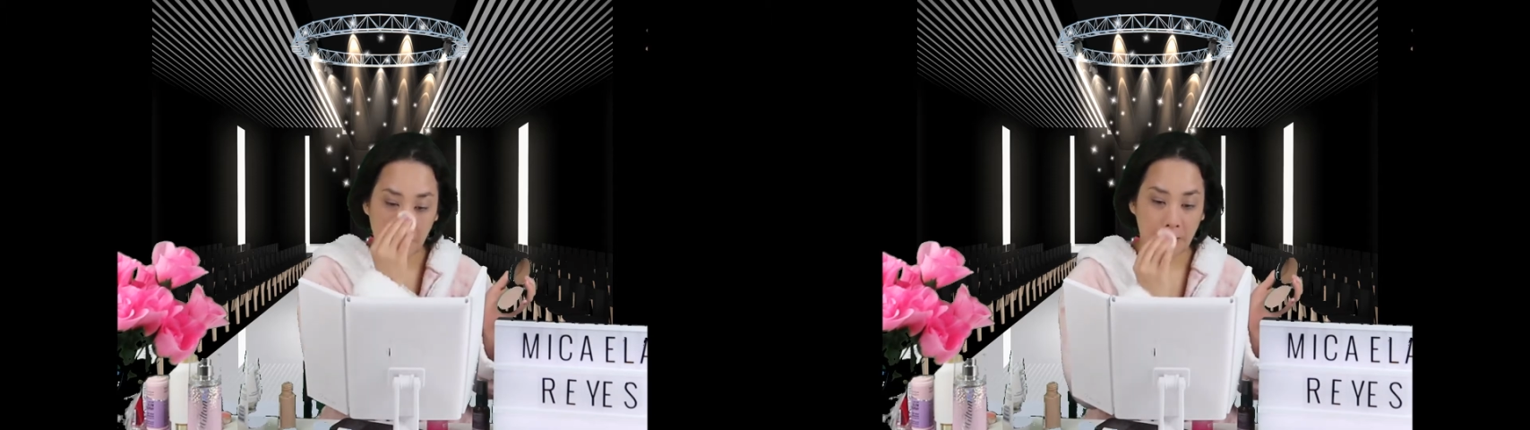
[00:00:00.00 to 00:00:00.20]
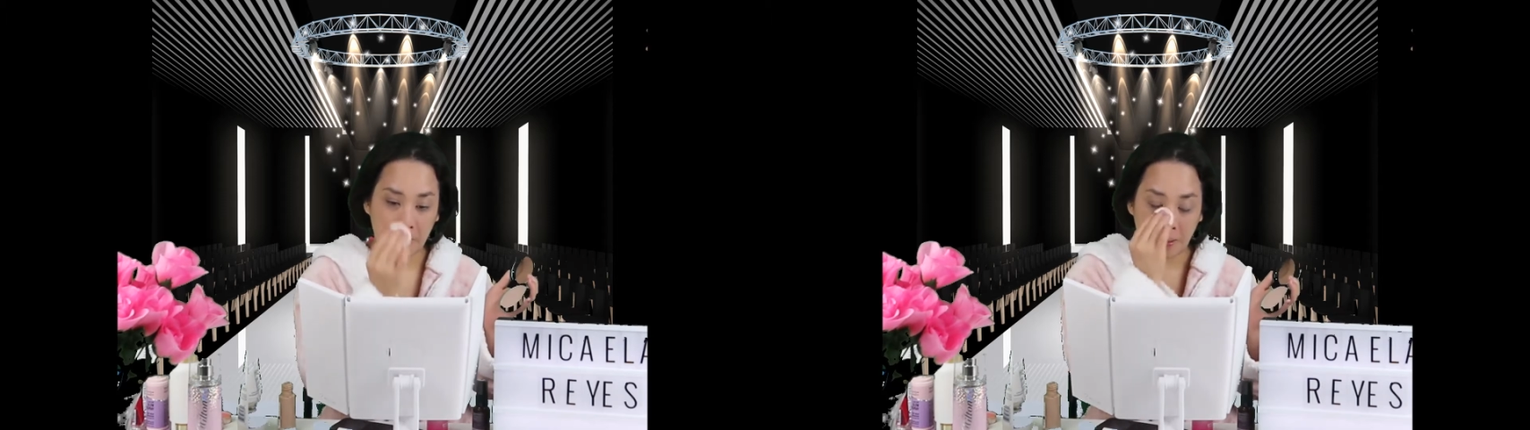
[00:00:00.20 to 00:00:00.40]

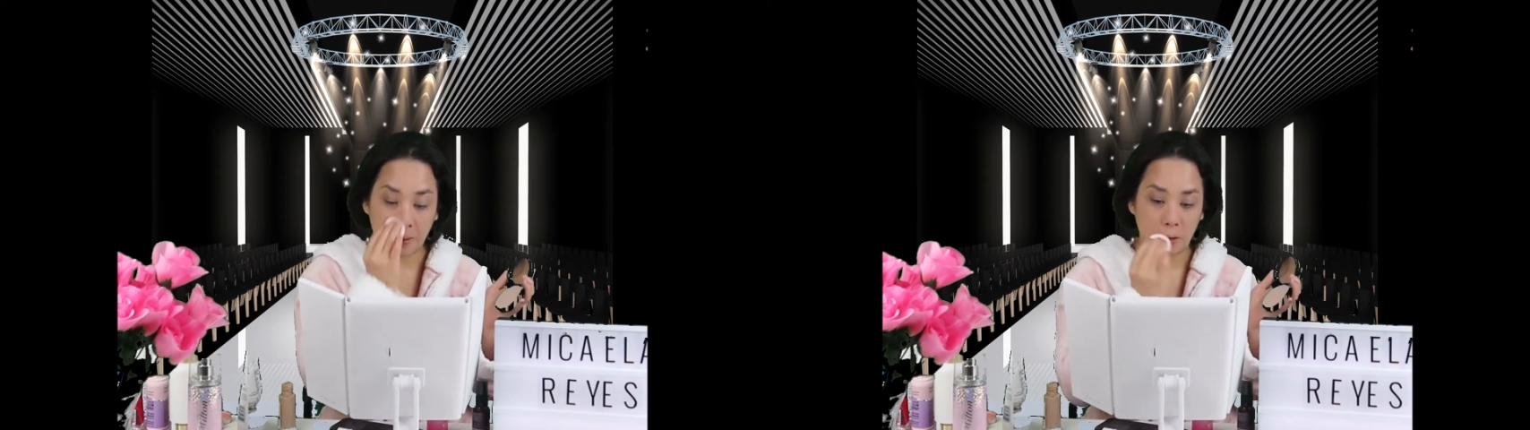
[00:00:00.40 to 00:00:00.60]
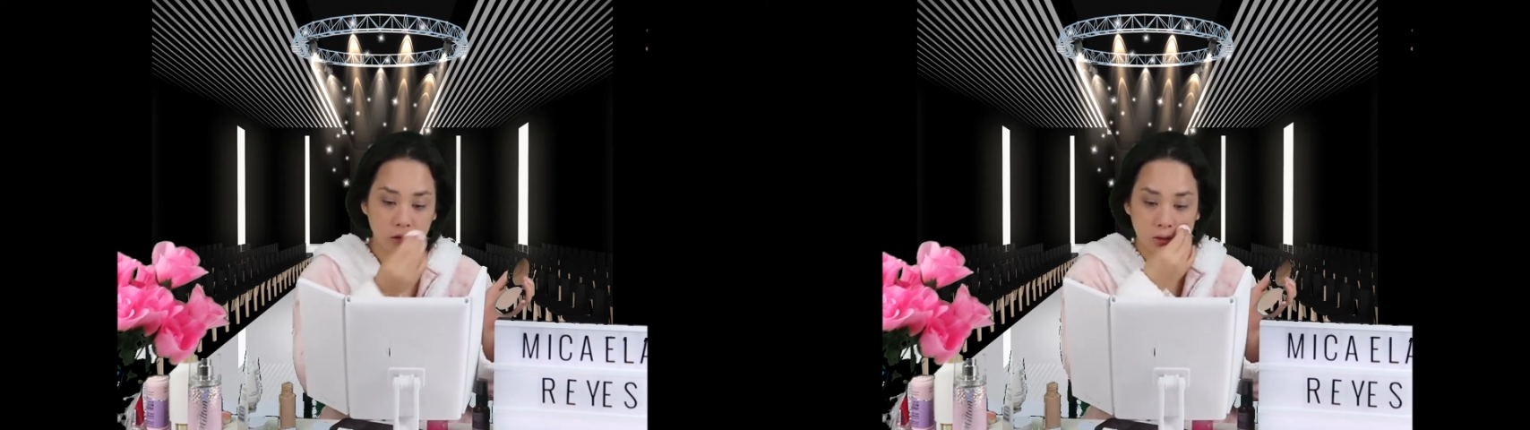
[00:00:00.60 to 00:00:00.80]
and then,
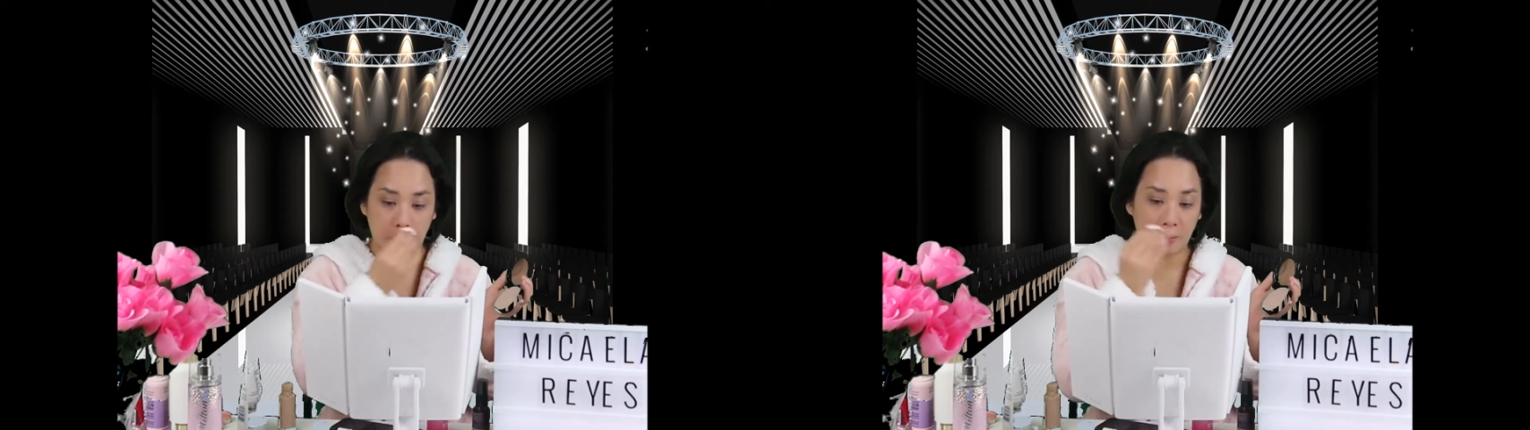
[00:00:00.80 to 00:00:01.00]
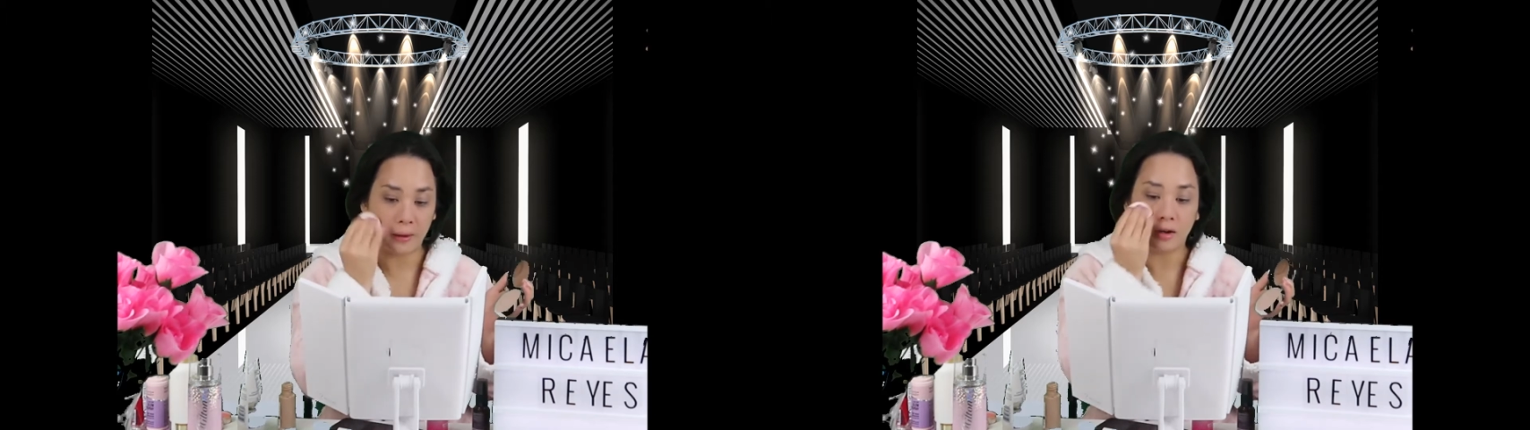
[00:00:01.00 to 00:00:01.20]
you know,
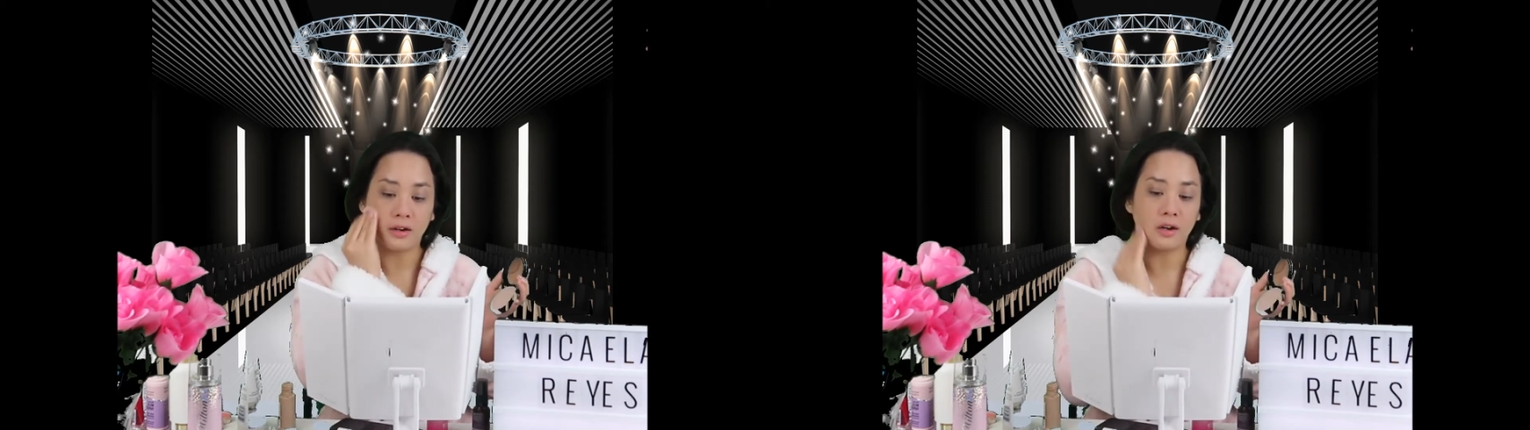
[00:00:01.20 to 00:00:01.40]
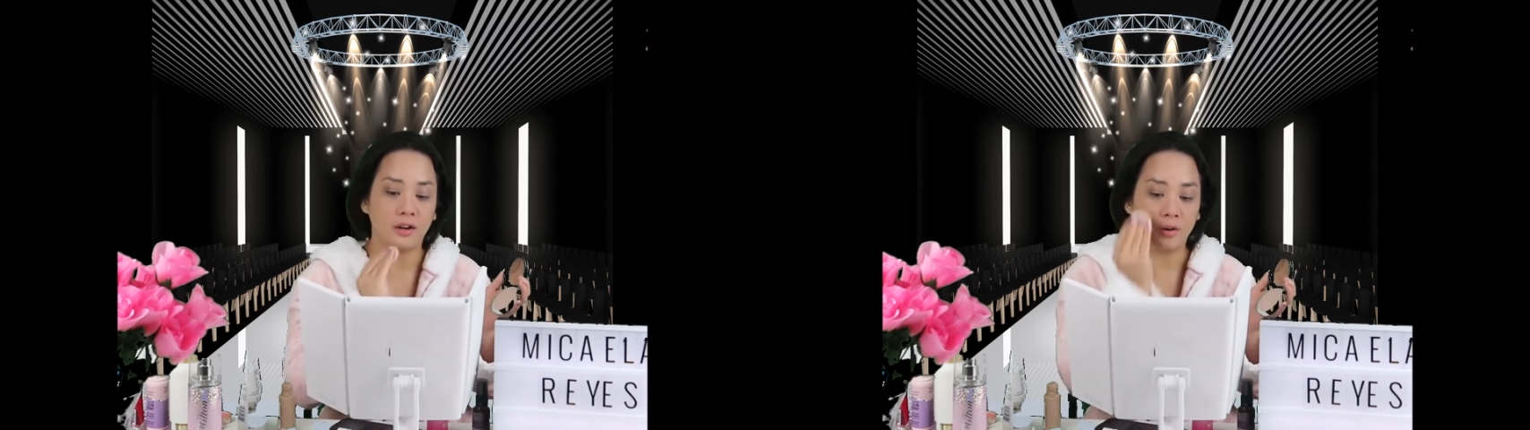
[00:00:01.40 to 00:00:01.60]
spread
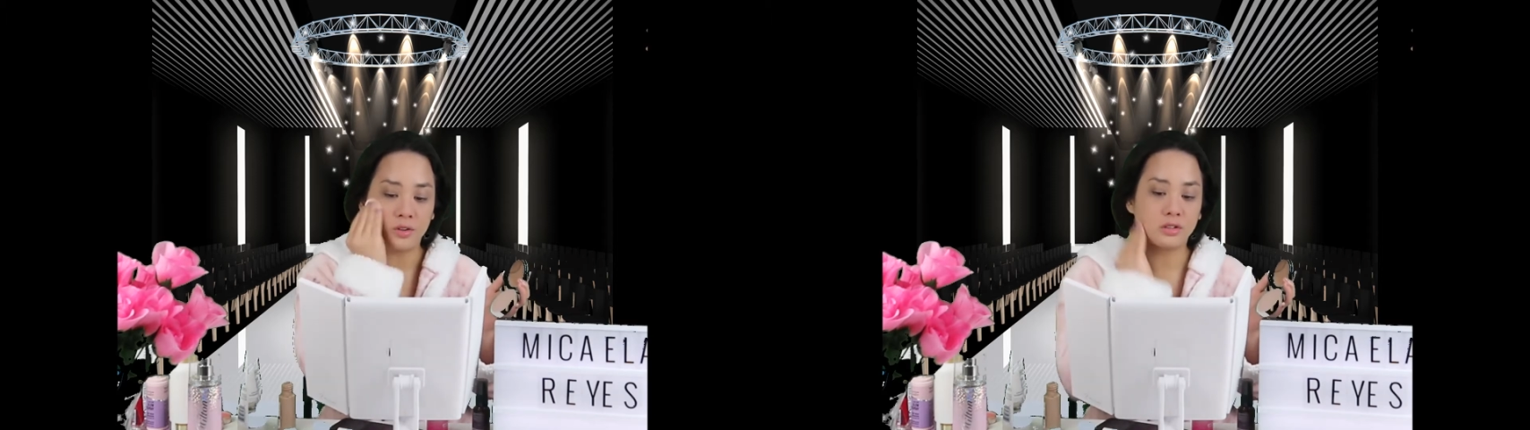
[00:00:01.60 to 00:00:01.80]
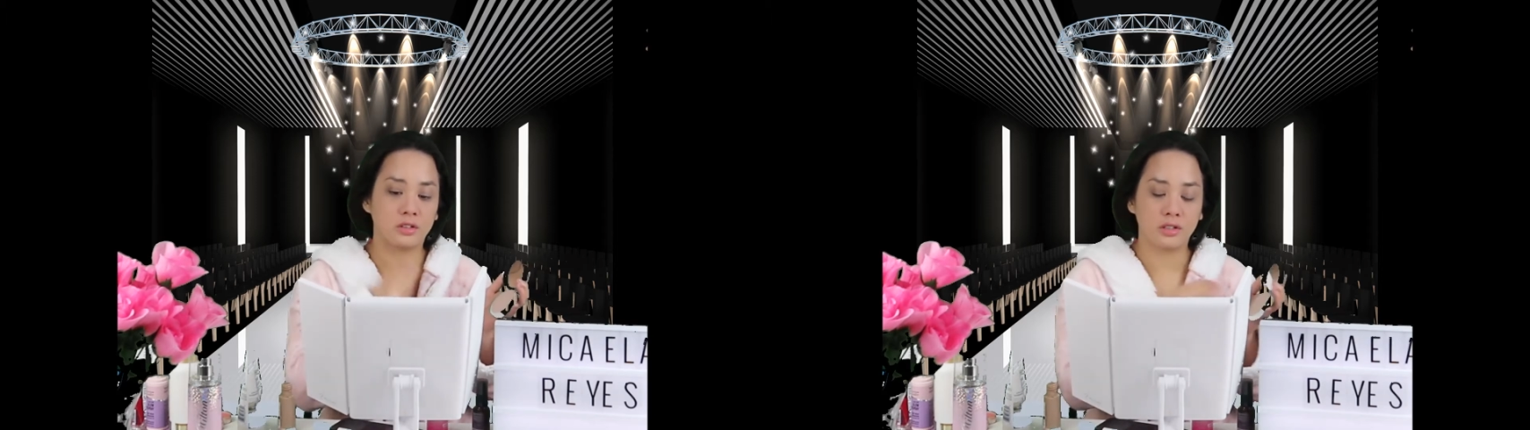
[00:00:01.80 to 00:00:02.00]
it out.